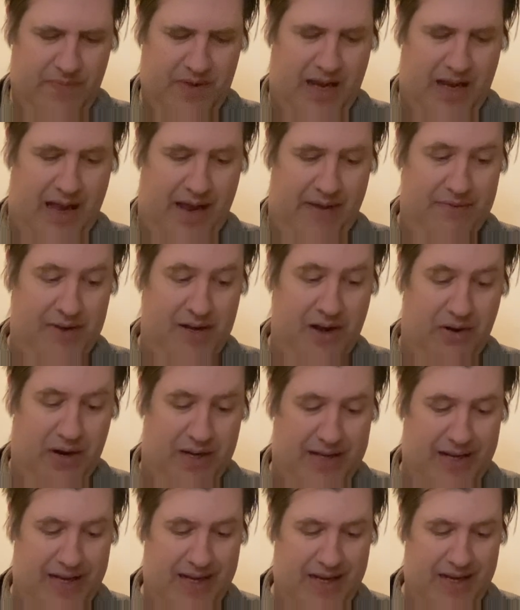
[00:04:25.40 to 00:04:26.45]
I have no
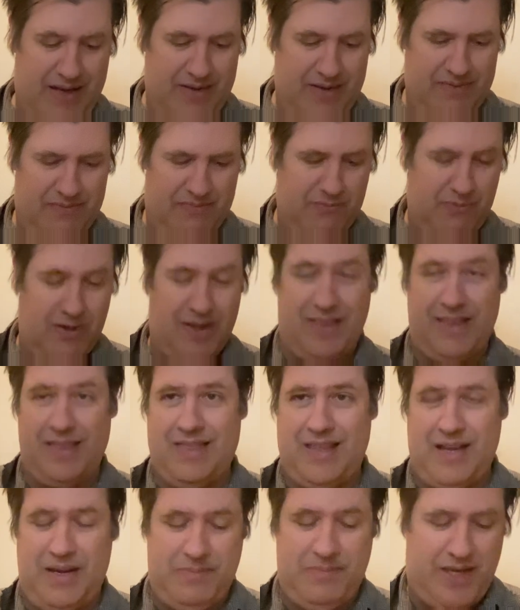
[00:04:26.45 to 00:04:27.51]
idea what the
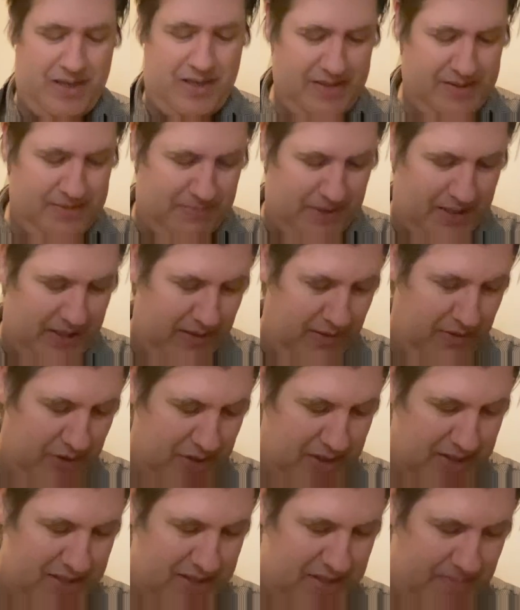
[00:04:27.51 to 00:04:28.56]
theme is, but it
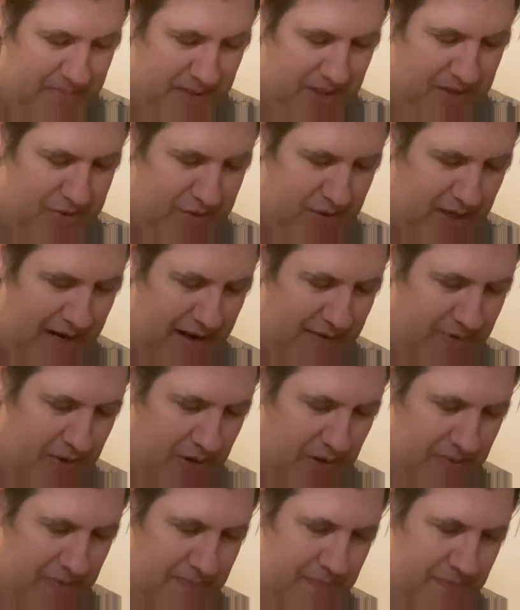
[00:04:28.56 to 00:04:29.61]
looks to be
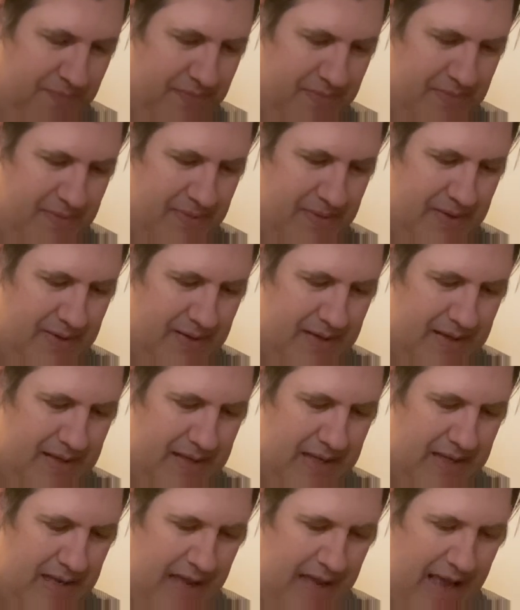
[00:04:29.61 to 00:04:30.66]
travel.
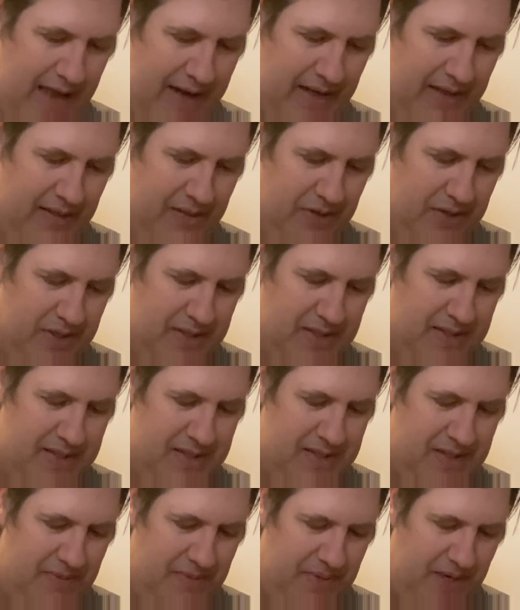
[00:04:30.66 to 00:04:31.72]
And it looks
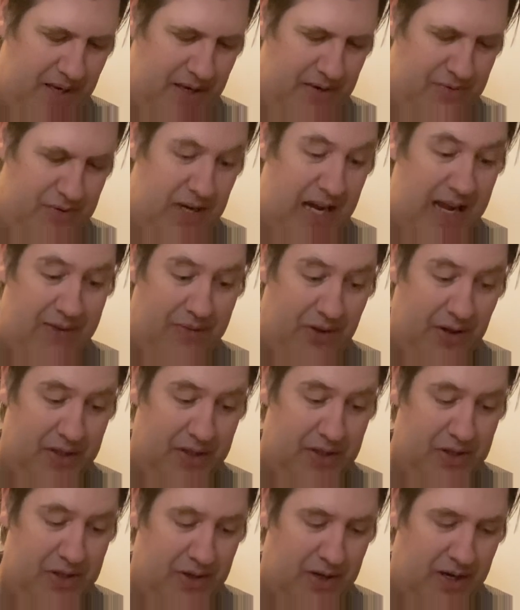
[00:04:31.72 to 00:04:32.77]
to be travel
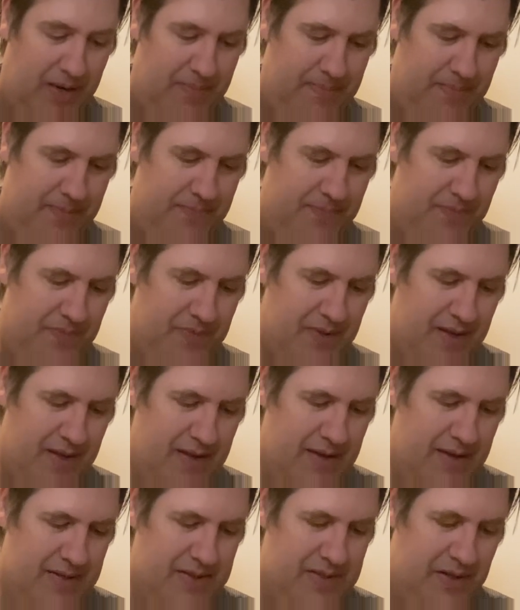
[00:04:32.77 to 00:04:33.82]
in Europe.
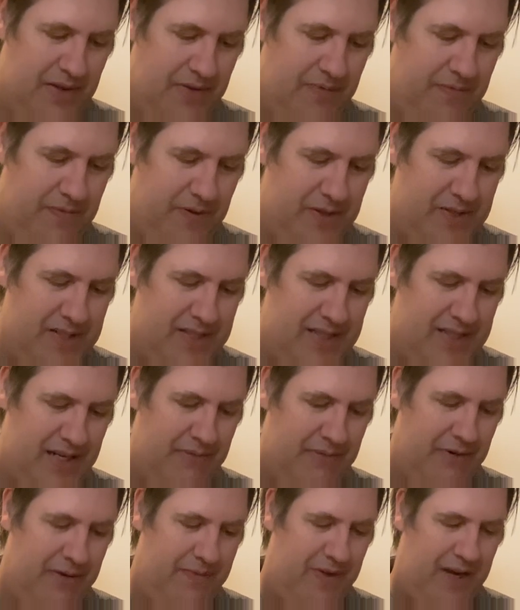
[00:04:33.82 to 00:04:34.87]
So the first thing
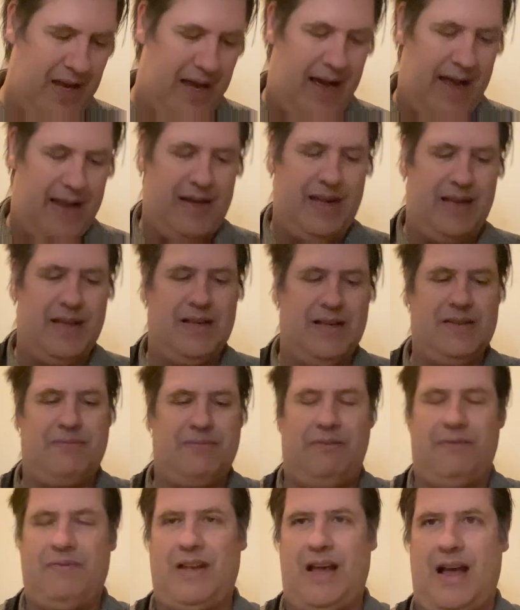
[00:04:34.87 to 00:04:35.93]
we've got is
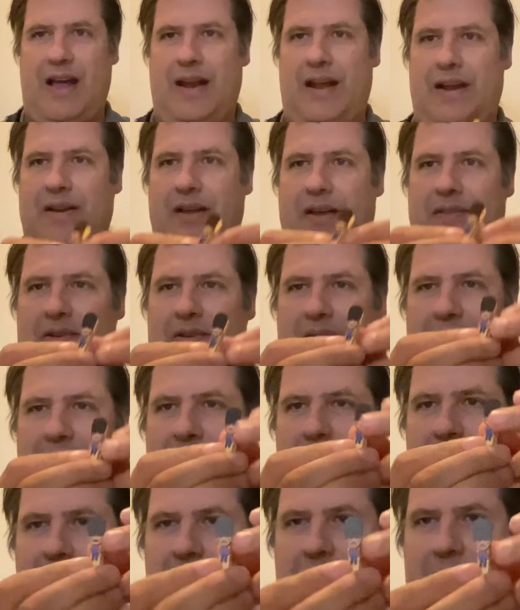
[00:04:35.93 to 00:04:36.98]
we've got another
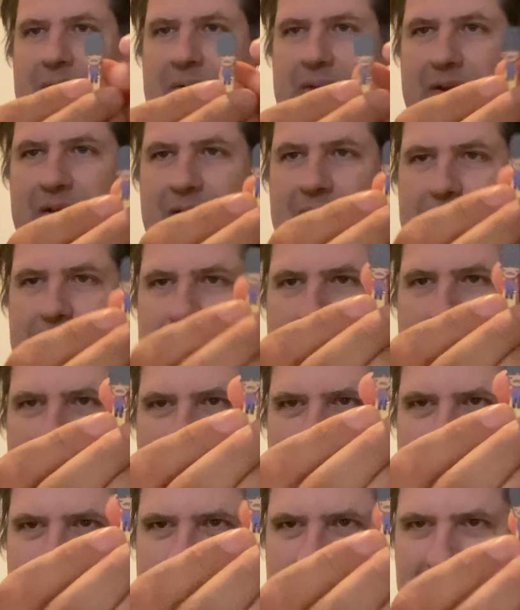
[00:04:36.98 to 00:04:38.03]
little
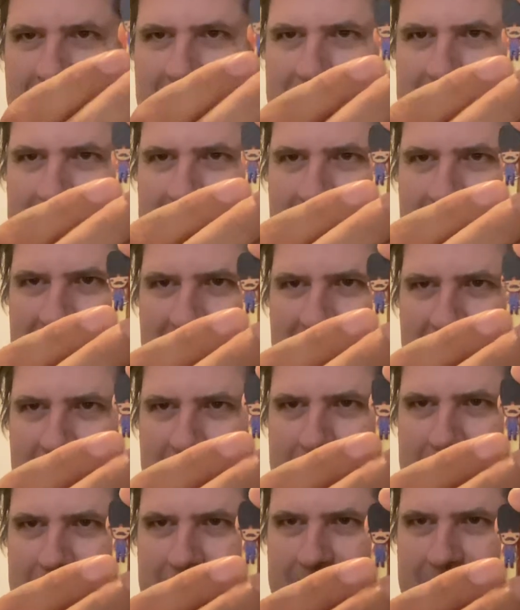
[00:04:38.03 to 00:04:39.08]
paperclip clip.